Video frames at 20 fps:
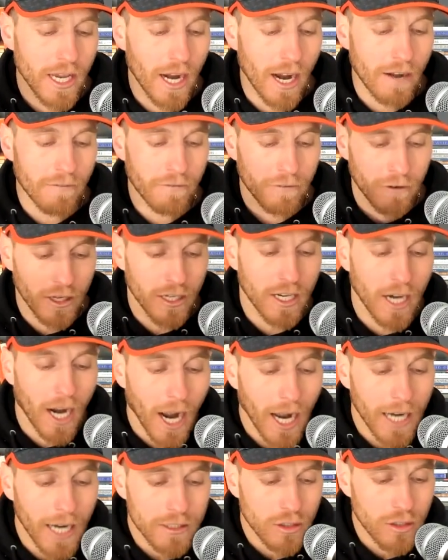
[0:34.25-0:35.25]
I
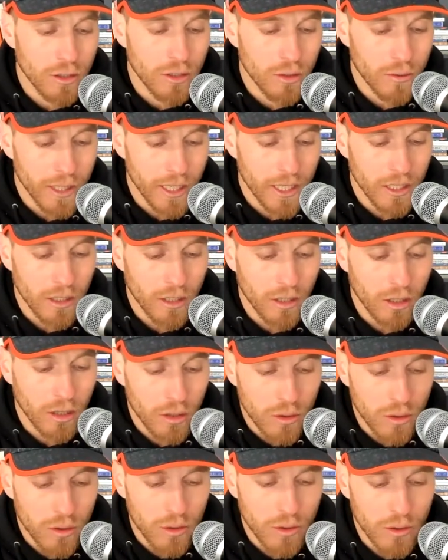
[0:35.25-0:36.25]
forgot to
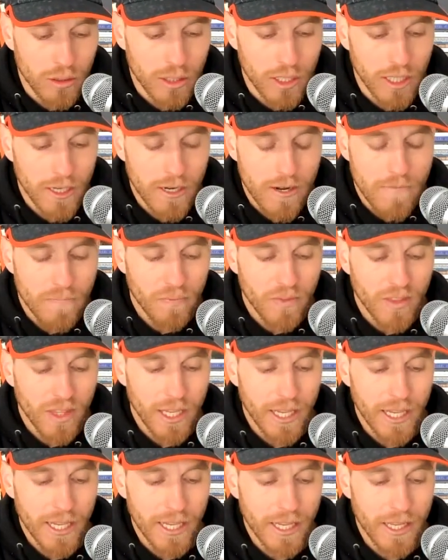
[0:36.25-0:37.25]
include
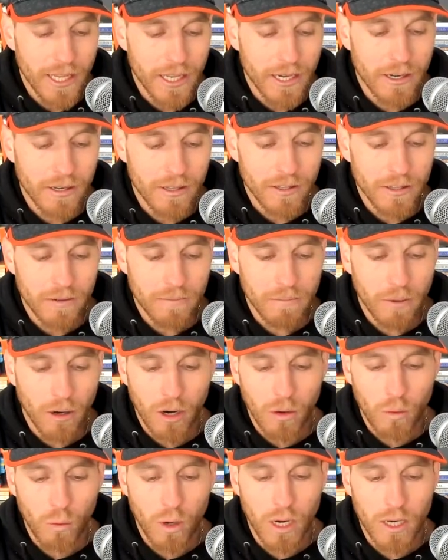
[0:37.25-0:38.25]
in
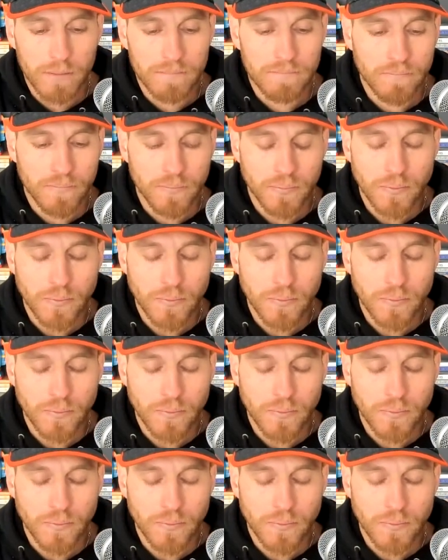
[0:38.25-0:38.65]
part one.